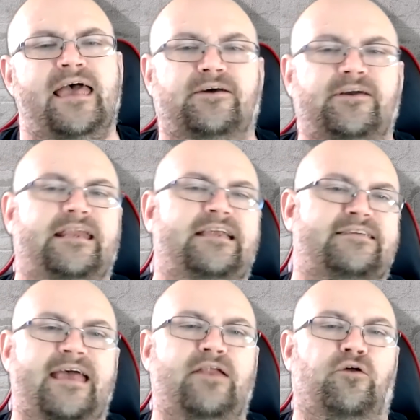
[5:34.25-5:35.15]
Dinan
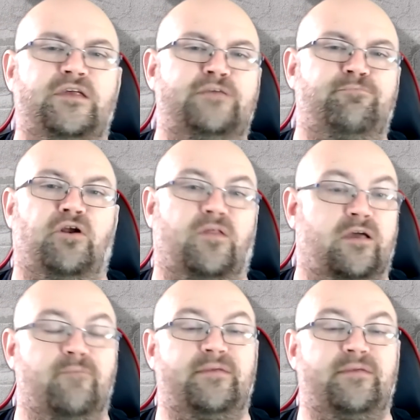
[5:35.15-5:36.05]
has said on this part of the
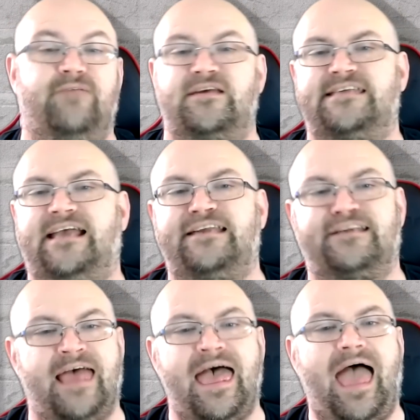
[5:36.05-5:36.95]
committee investigation,